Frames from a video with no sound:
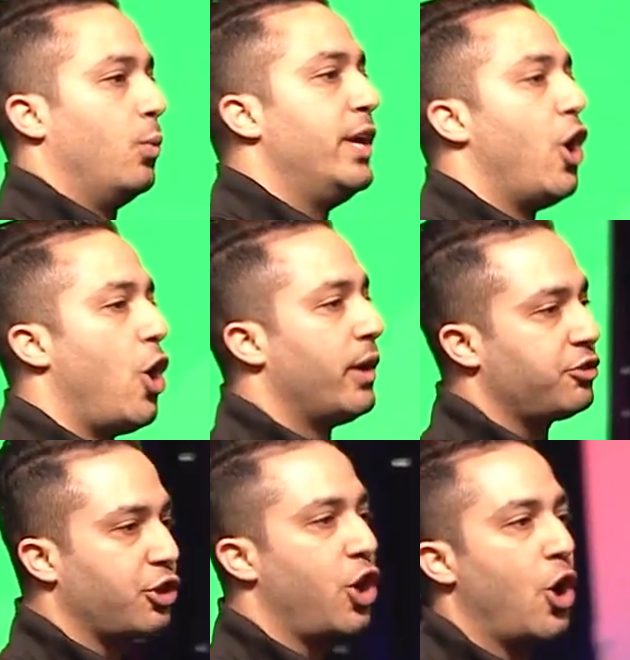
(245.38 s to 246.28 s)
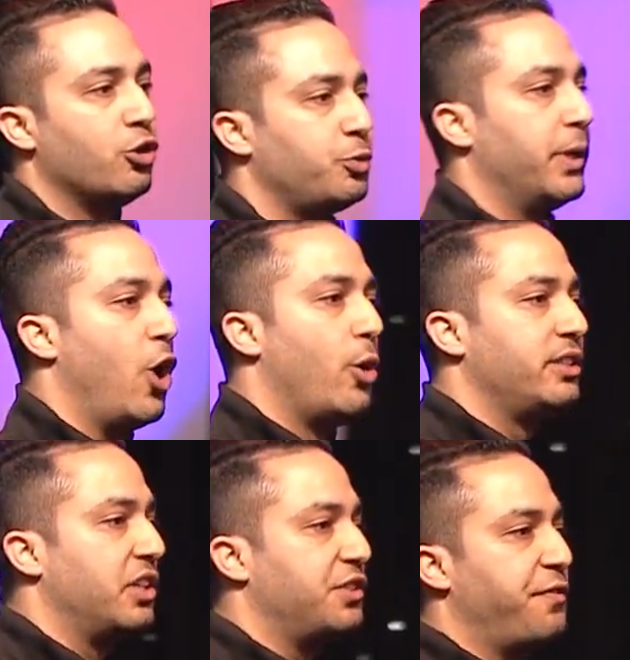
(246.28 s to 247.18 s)
We owe it to Coach, we owe
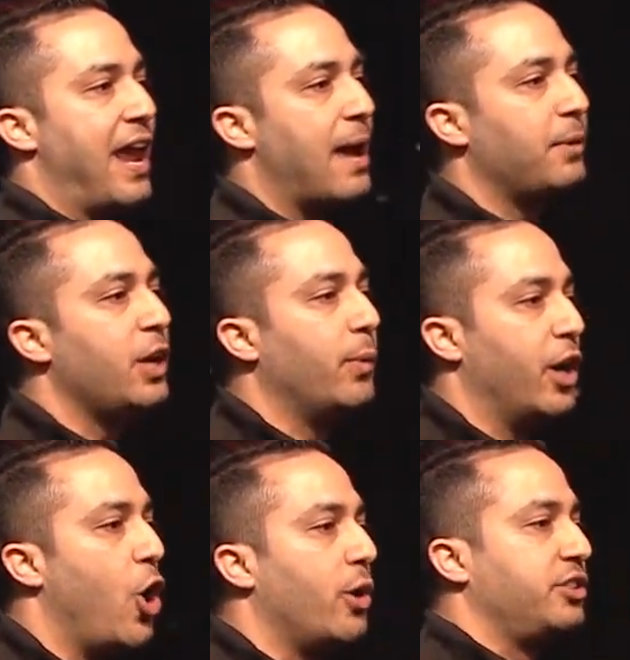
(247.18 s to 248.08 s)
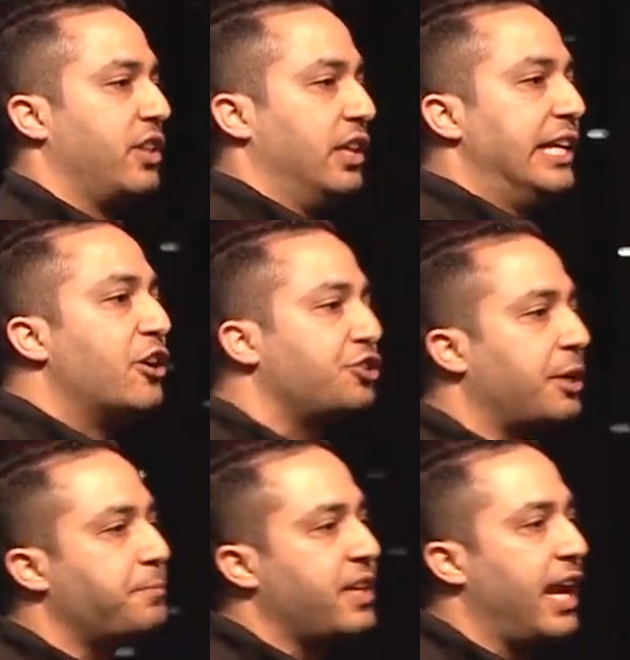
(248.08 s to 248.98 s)
it to his family, we owe it to the
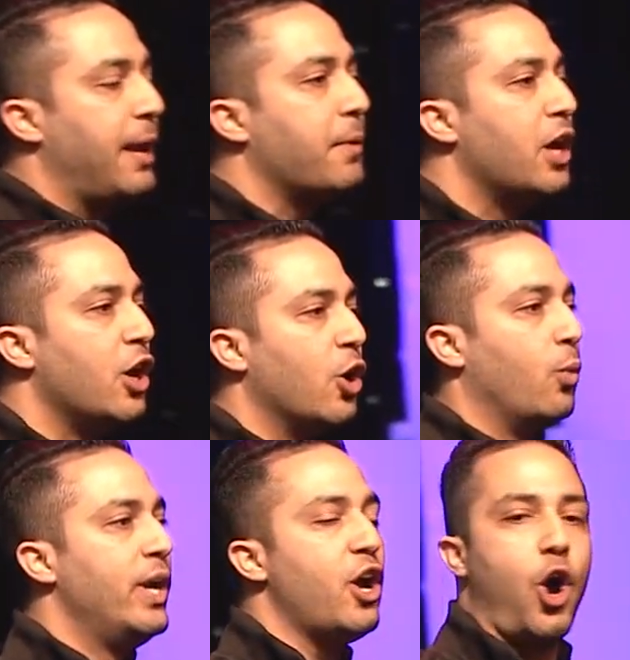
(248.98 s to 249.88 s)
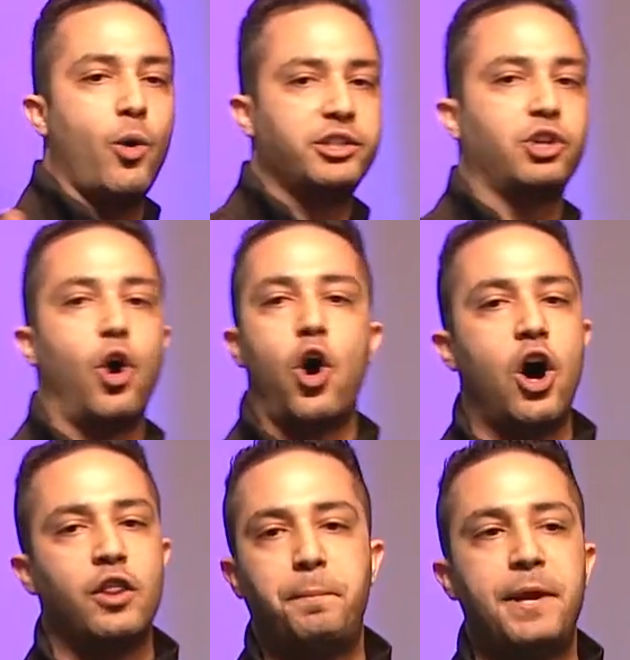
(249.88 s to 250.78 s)
leadership team, we owe it to
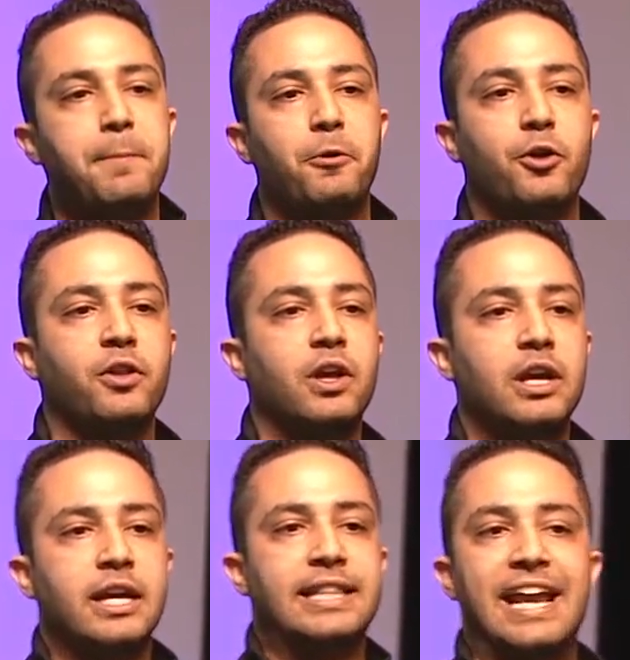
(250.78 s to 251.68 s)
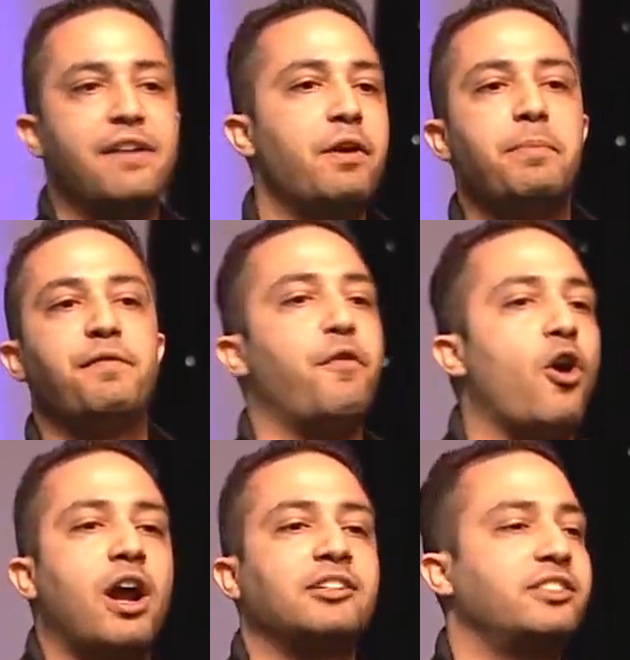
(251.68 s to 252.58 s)
all the people that even
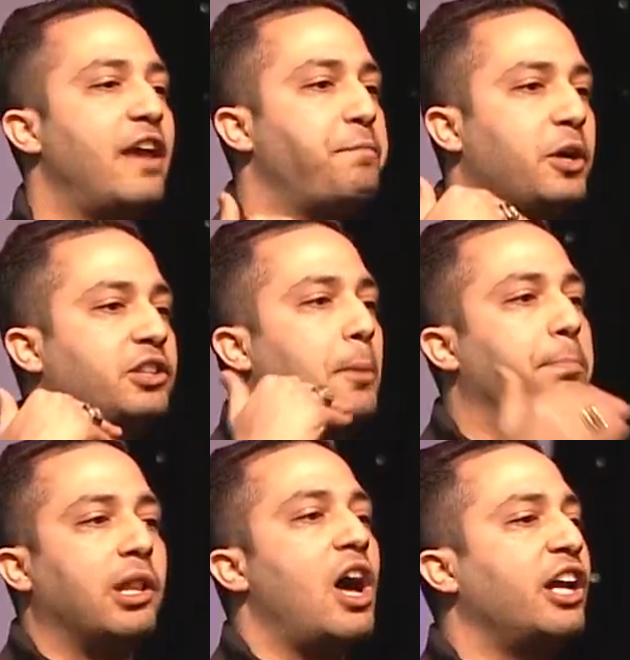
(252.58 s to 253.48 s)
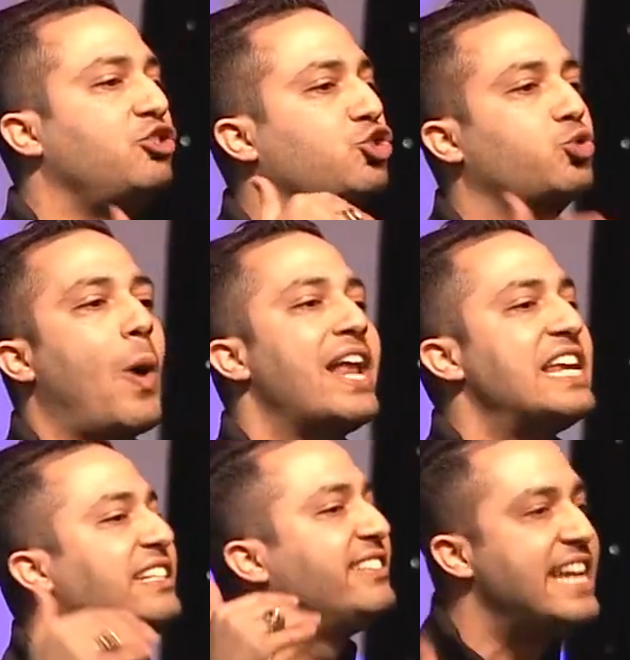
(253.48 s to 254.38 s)
before us, they've put the blood,
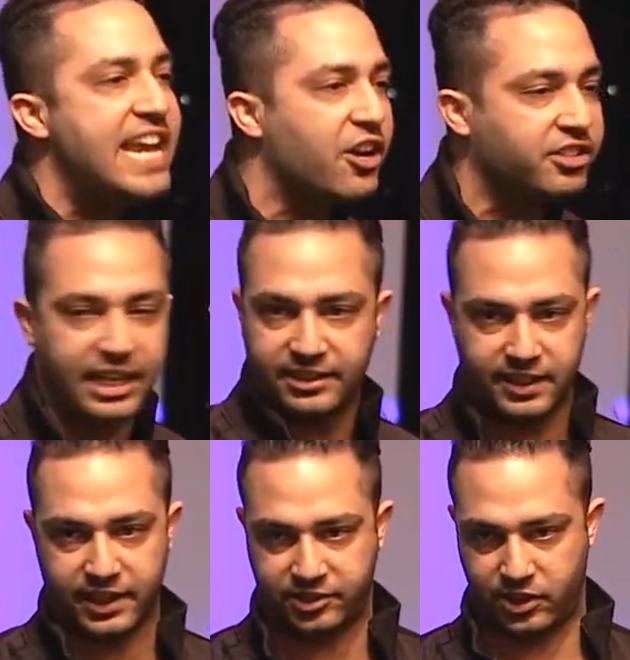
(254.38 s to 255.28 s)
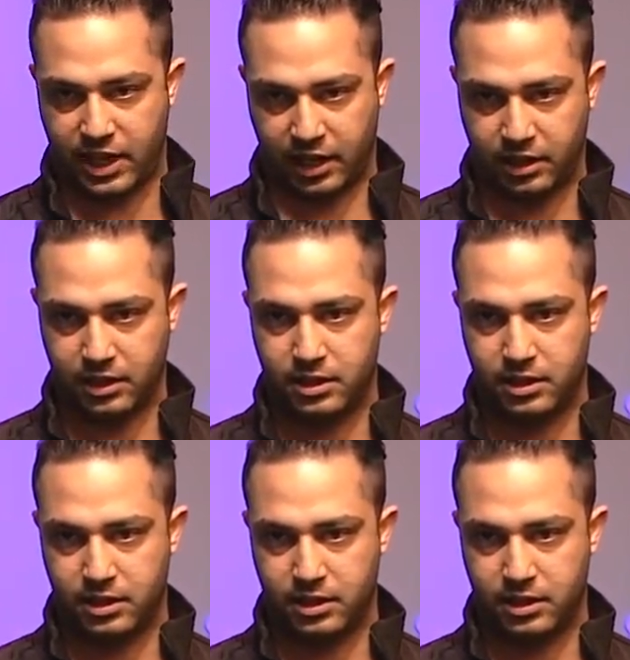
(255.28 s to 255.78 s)
sweat, and tears into this thing.